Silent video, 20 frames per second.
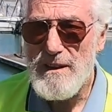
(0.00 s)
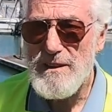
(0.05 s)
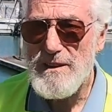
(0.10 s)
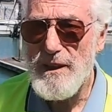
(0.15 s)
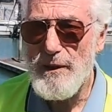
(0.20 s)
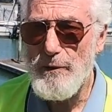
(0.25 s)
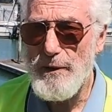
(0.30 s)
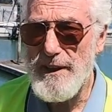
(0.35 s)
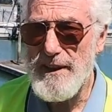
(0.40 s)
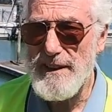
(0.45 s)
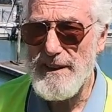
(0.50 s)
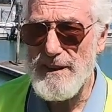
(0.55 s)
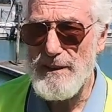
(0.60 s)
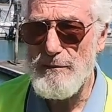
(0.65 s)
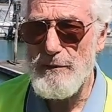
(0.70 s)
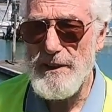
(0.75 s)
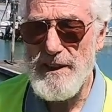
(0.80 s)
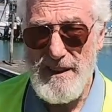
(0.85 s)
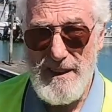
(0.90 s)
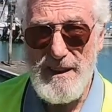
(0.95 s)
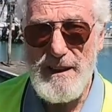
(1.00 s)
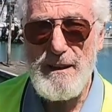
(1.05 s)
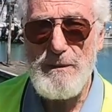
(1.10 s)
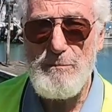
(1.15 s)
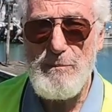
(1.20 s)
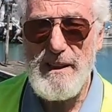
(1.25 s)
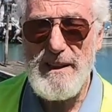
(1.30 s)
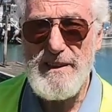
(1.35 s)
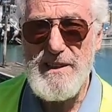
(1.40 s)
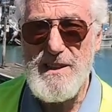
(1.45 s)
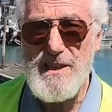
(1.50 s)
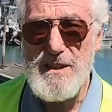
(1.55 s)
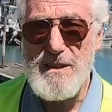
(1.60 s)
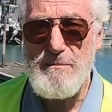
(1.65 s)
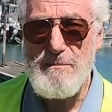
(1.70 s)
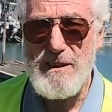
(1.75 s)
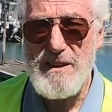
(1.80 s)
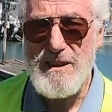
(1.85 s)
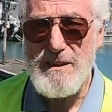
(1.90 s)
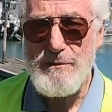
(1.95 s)
So we didn't complete it,
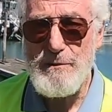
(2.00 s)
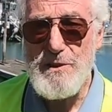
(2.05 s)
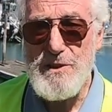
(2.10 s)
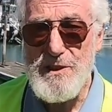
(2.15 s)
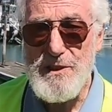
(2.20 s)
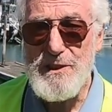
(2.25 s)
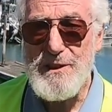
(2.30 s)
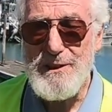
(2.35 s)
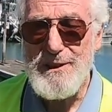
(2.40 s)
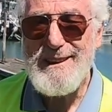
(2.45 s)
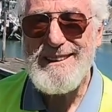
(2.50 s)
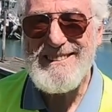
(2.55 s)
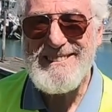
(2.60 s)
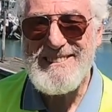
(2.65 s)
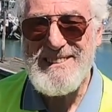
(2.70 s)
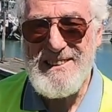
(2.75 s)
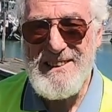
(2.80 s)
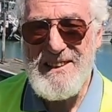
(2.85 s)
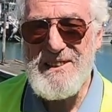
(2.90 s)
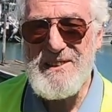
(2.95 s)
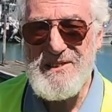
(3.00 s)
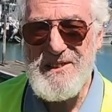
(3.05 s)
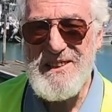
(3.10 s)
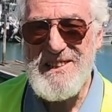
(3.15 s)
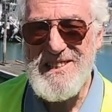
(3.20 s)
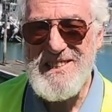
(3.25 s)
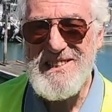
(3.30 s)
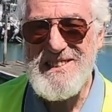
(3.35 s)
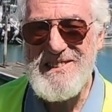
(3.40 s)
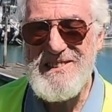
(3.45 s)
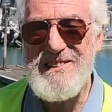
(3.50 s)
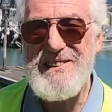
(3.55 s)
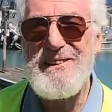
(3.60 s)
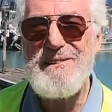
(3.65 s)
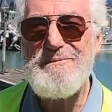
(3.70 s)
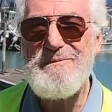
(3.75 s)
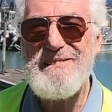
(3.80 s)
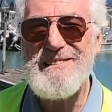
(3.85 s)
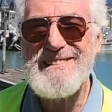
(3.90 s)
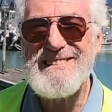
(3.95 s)
but it was an interesting trip,
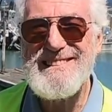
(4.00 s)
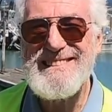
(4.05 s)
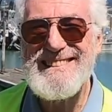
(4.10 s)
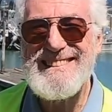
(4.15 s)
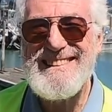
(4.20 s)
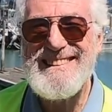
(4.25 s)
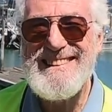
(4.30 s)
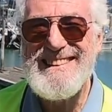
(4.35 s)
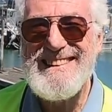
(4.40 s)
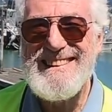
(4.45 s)
and